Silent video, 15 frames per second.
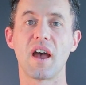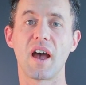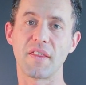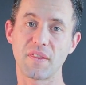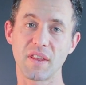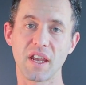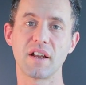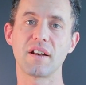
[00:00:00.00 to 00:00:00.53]

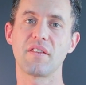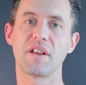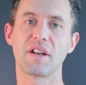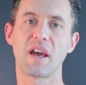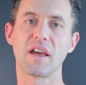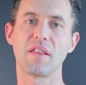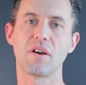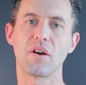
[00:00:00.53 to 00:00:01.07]
At the end of the
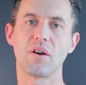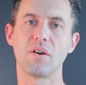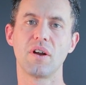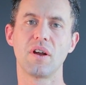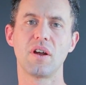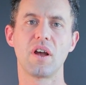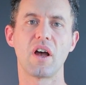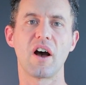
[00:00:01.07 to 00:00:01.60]
day,
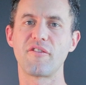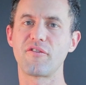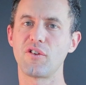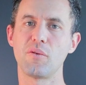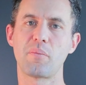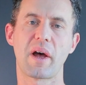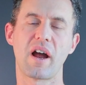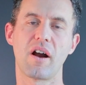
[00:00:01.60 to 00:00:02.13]
though, a
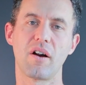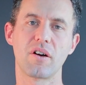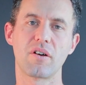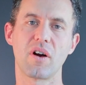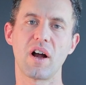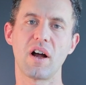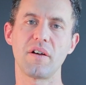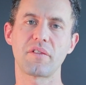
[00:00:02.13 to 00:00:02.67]
few
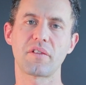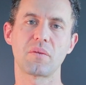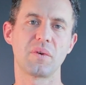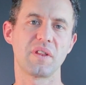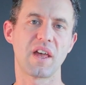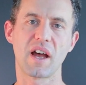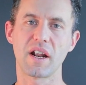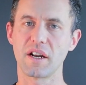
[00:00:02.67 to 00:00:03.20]
paragraphs
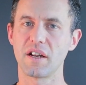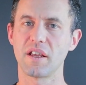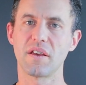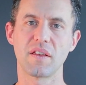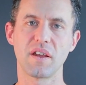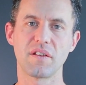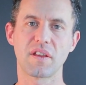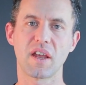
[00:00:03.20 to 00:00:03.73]
without any
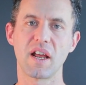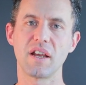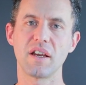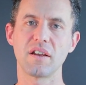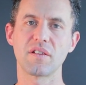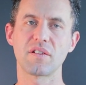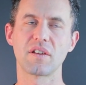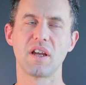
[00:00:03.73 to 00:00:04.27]
of these
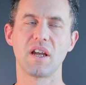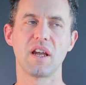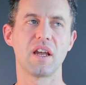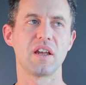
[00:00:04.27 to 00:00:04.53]
headings